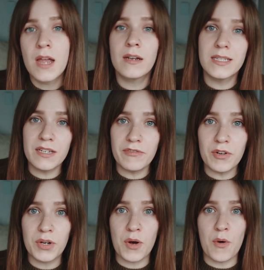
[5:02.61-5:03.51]
Because if
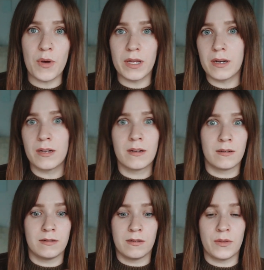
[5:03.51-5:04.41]
you go in
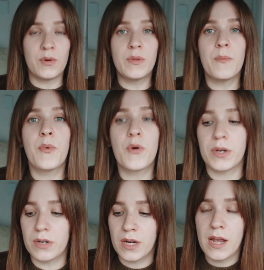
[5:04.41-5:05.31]
through the
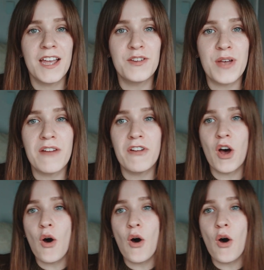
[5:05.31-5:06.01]
border and you have a